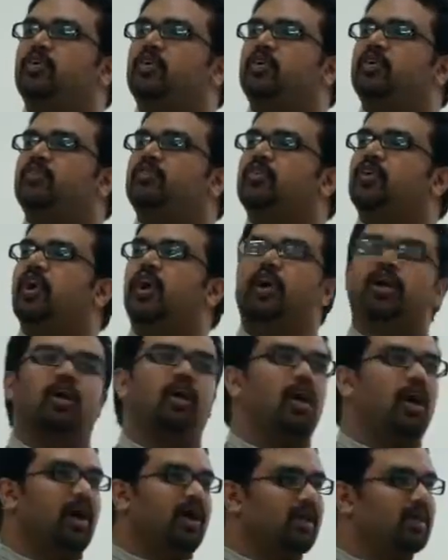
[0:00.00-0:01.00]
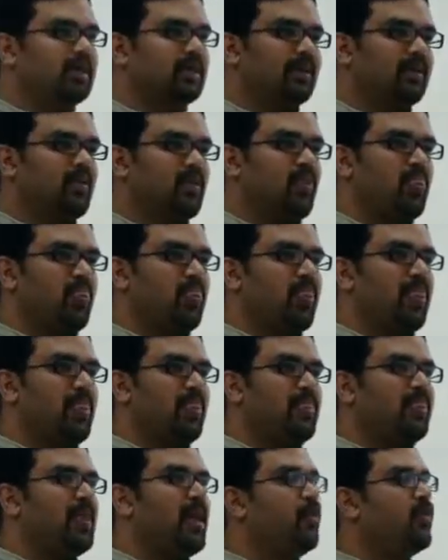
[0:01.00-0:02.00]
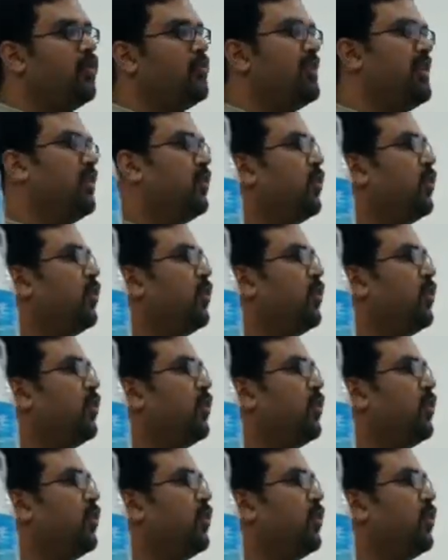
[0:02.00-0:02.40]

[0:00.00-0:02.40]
beautiful or not, there will be